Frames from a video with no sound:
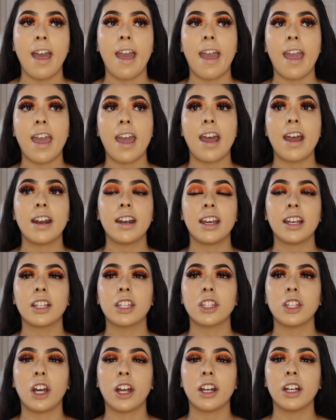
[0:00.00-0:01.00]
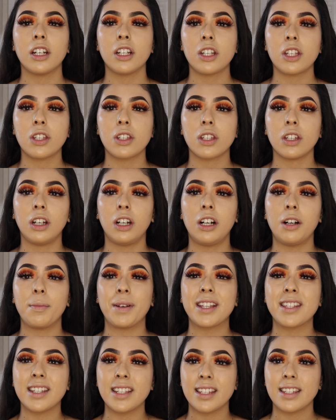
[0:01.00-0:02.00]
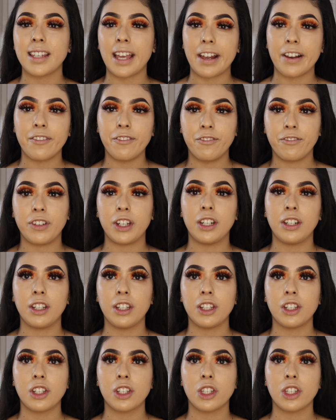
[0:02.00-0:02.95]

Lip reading: And it's not it's a satin finish,